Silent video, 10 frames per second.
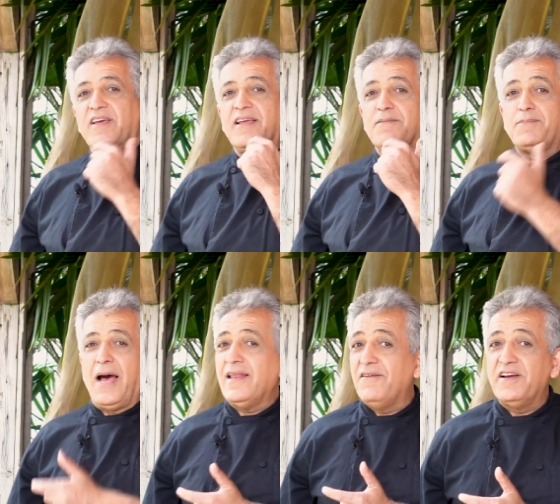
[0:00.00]
in
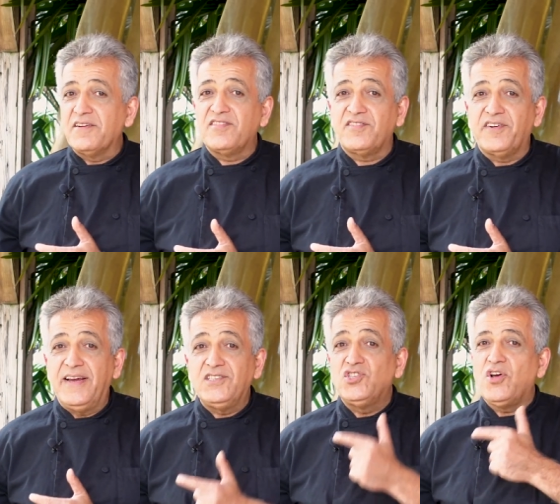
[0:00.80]
Pahlavi
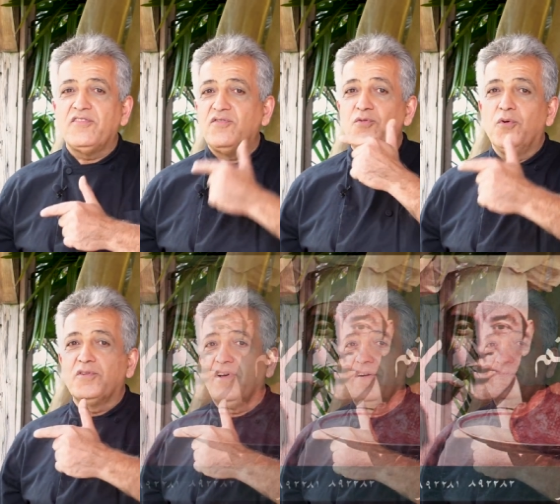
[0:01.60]
Street, just
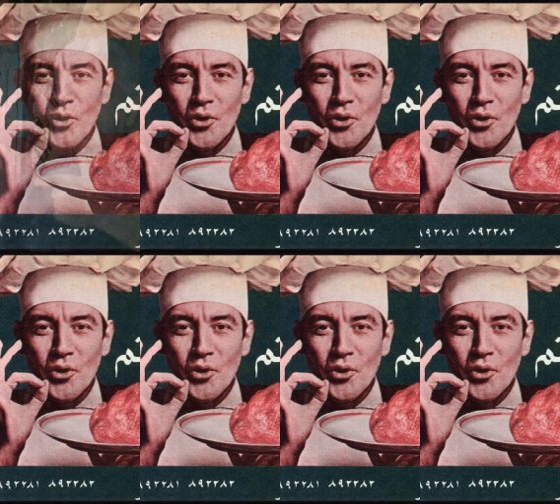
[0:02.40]
north of
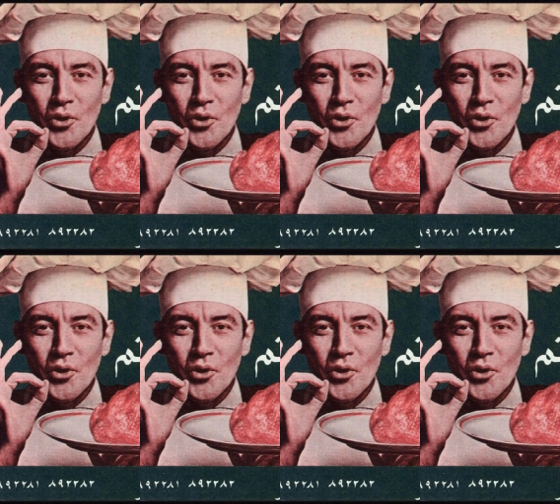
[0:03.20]
Vanak
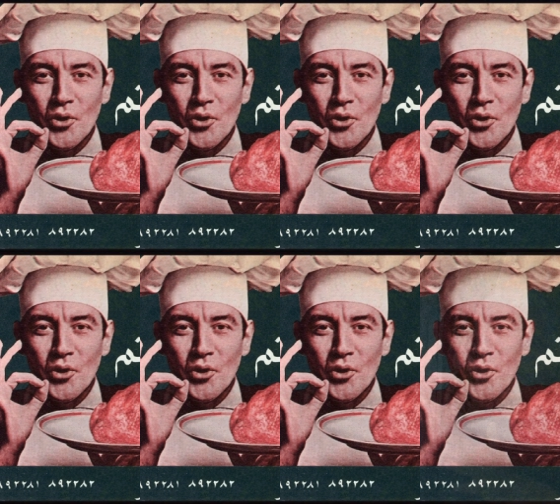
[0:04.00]
Square on the
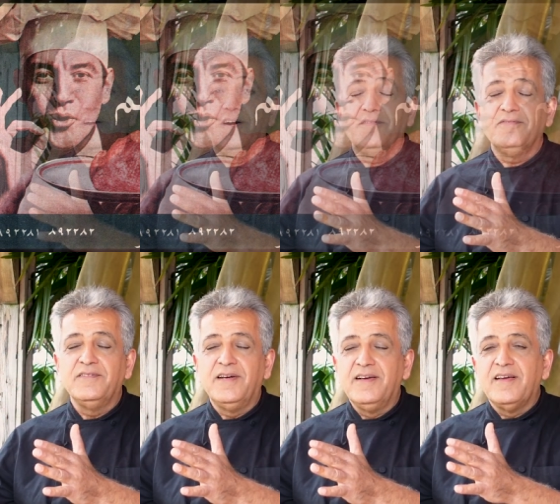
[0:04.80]
corner of
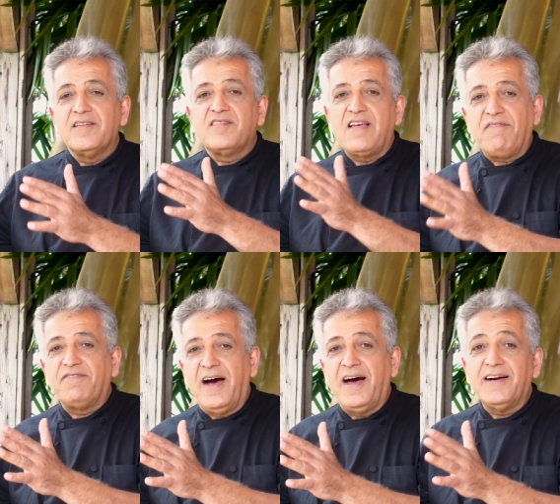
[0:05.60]

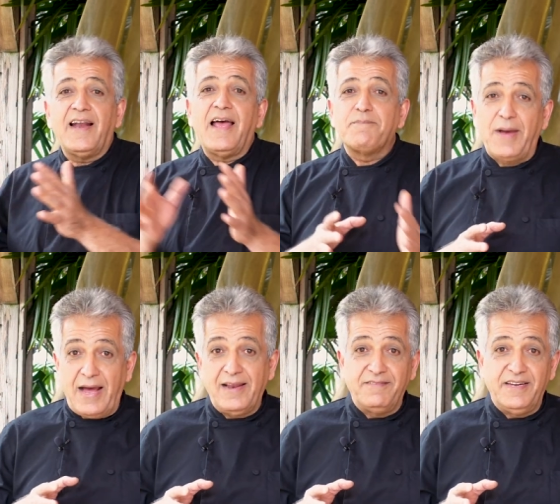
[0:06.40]
Zafar and
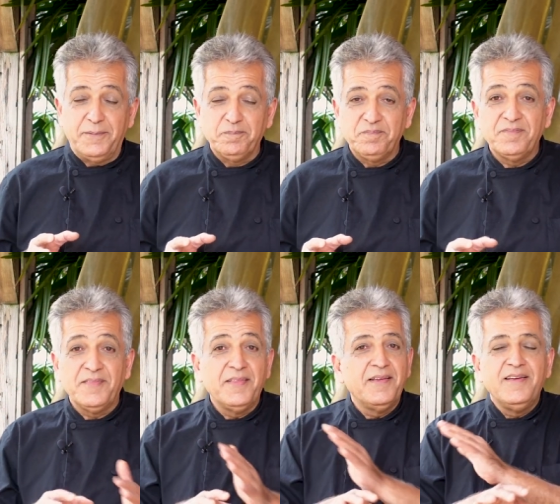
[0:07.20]
Pahlavi.
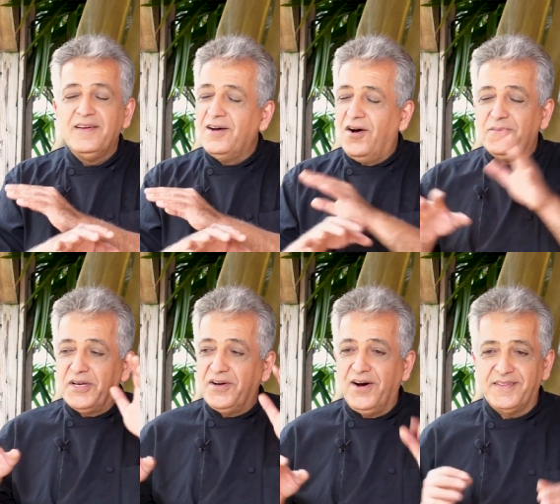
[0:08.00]
Oh
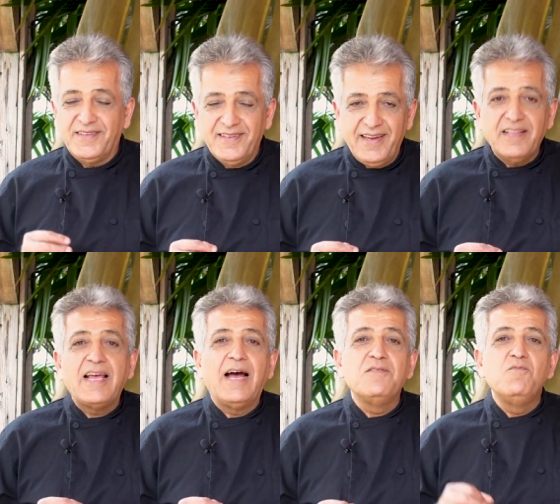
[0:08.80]
my God, it
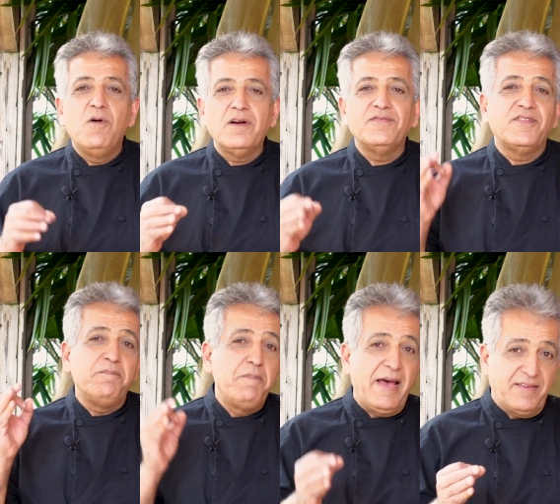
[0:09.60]
had one of the
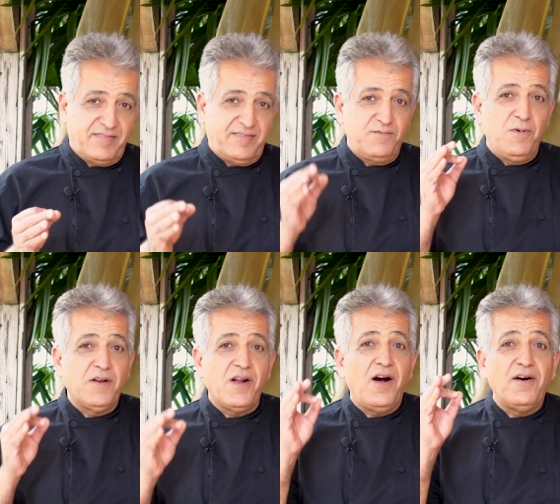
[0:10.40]
best,
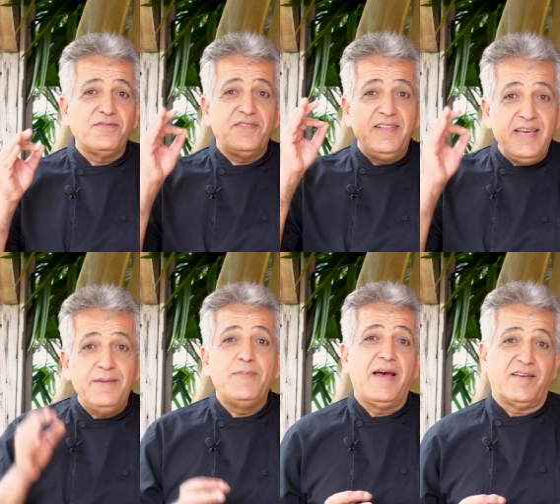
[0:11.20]
one of the
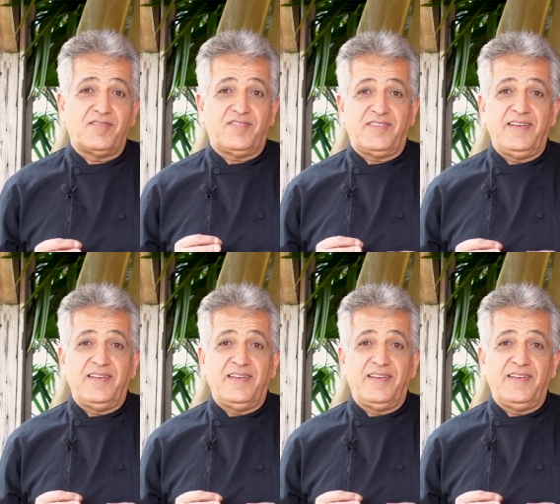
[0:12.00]
best